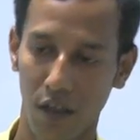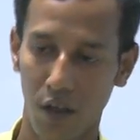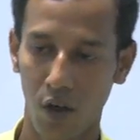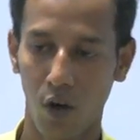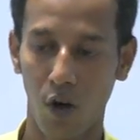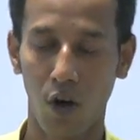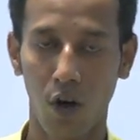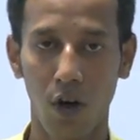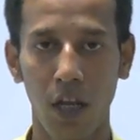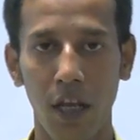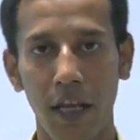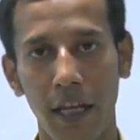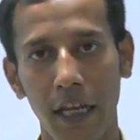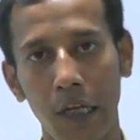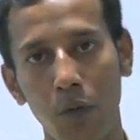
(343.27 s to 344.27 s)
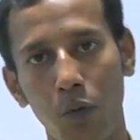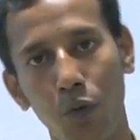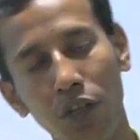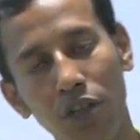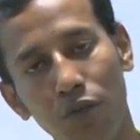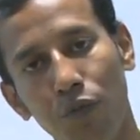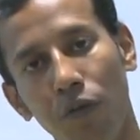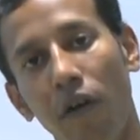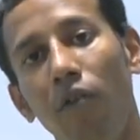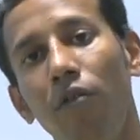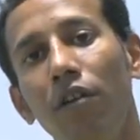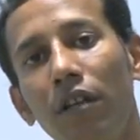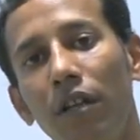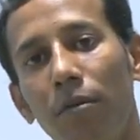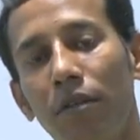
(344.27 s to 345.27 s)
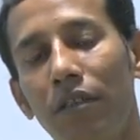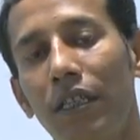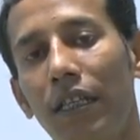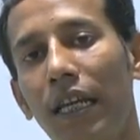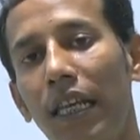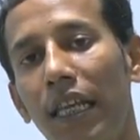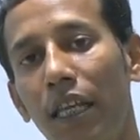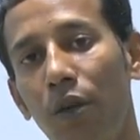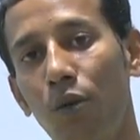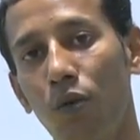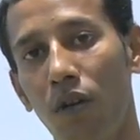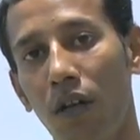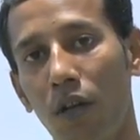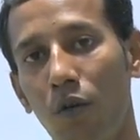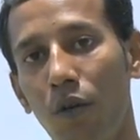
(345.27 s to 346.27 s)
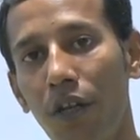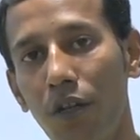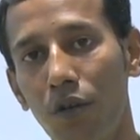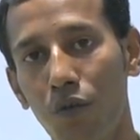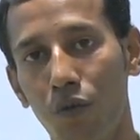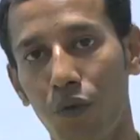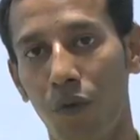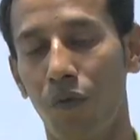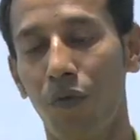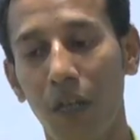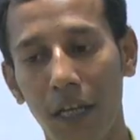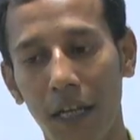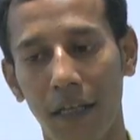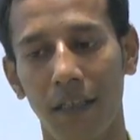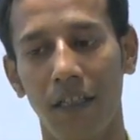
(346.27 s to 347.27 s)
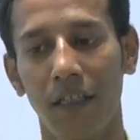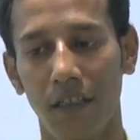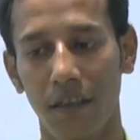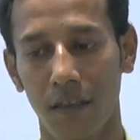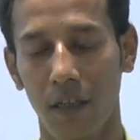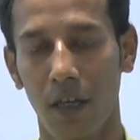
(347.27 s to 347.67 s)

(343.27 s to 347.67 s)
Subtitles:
or in which foundry basically you are going to fabricate this,